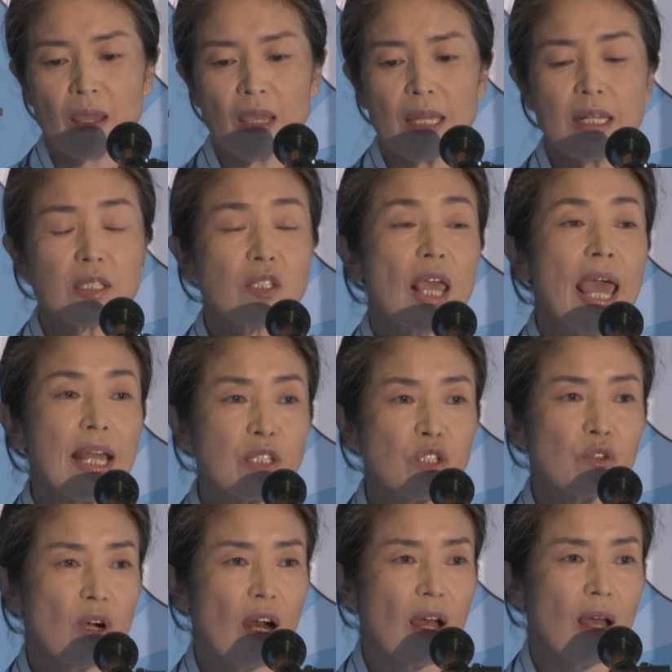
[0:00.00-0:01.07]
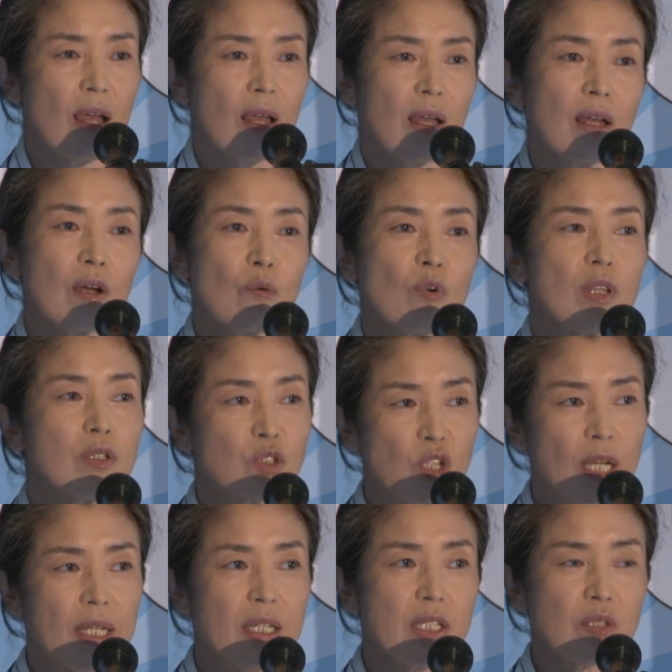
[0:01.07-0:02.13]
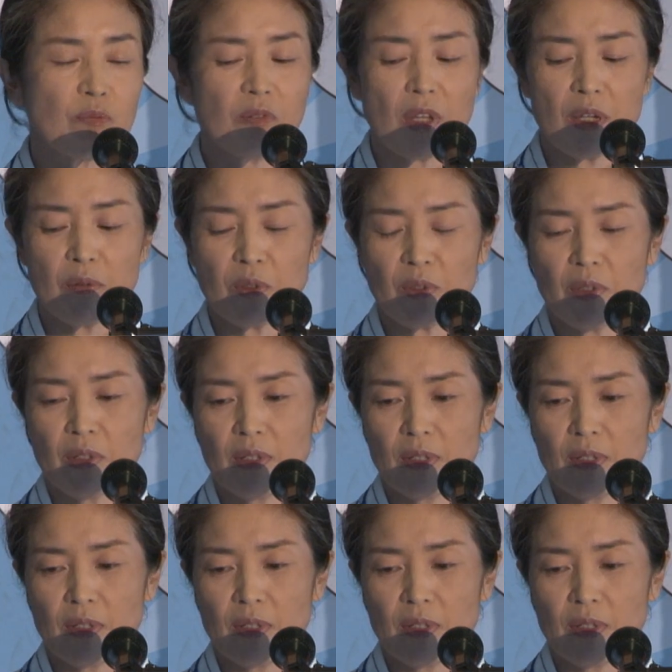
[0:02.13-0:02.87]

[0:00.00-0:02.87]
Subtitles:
It is a hejira with Chinese flavor.